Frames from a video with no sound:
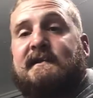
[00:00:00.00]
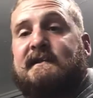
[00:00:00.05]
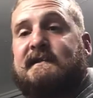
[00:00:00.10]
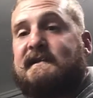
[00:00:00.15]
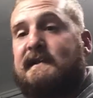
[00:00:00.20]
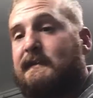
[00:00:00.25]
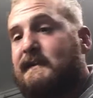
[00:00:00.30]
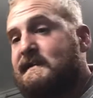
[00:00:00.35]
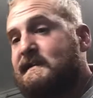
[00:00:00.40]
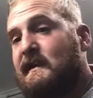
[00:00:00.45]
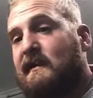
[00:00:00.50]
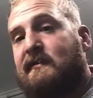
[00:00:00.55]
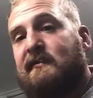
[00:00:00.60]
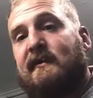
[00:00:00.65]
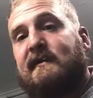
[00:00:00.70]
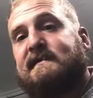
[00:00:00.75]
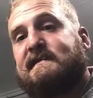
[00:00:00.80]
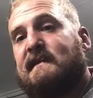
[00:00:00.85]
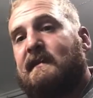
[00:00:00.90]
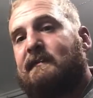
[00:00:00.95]
Somebody's gonna throw out
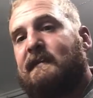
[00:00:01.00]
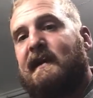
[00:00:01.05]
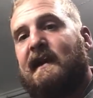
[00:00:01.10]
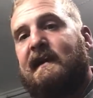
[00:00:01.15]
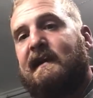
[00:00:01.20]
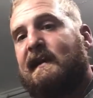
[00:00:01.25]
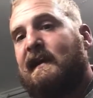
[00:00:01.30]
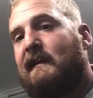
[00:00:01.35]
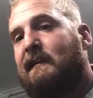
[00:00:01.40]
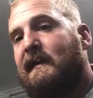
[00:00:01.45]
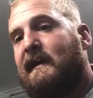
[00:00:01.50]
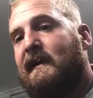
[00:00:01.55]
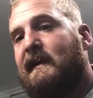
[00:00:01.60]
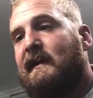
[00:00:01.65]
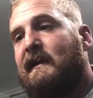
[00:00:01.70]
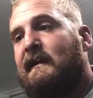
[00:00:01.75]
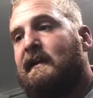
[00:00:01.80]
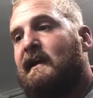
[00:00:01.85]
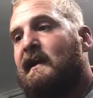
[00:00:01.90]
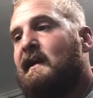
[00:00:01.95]
something kind of
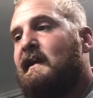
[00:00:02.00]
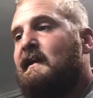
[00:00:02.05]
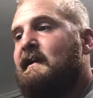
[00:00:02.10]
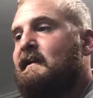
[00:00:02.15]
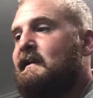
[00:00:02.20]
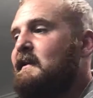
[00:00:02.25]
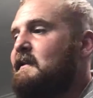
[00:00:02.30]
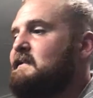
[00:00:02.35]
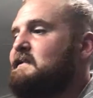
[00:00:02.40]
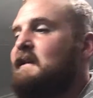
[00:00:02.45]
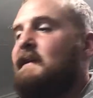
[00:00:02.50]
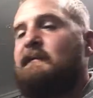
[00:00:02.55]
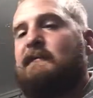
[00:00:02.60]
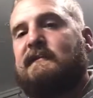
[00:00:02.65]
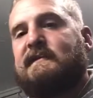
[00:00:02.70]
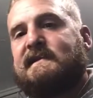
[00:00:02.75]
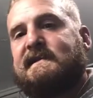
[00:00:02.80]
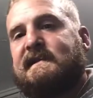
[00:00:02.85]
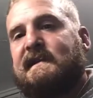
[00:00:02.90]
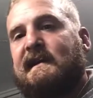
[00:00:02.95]
gimmicky, something will
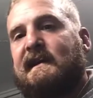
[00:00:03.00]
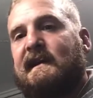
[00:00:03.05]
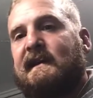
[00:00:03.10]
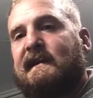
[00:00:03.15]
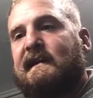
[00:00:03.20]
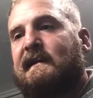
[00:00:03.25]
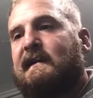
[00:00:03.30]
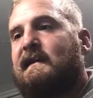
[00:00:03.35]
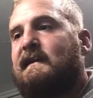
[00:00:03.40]
stick.